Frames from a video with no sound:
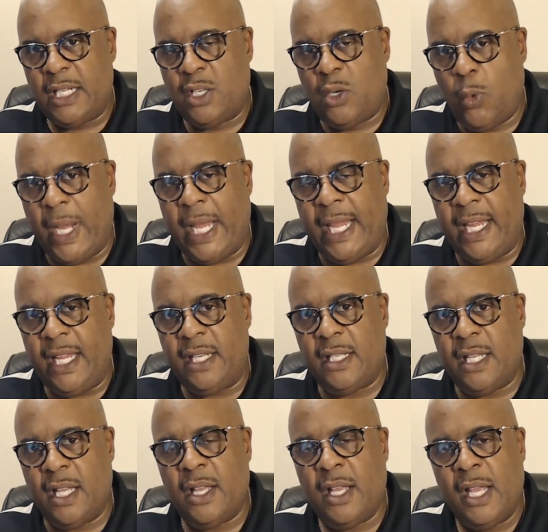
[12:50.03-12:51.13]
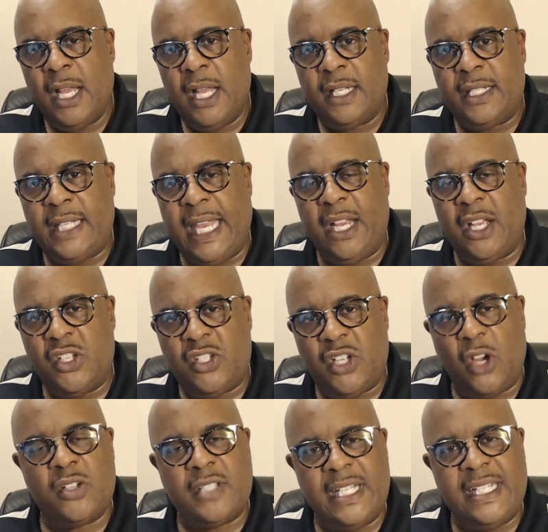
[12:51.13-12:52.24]
queen, the king of
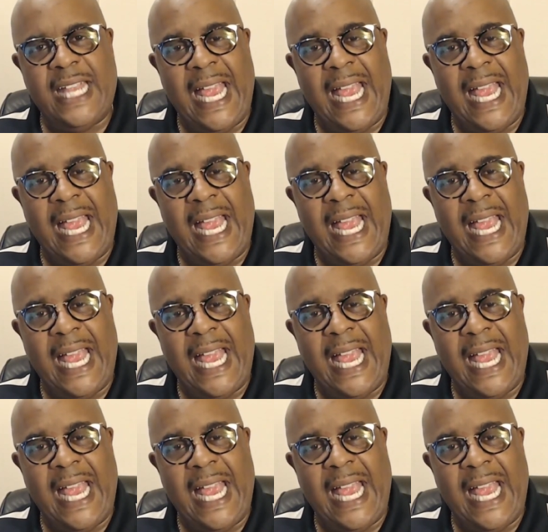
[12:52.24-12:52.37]
Xerxes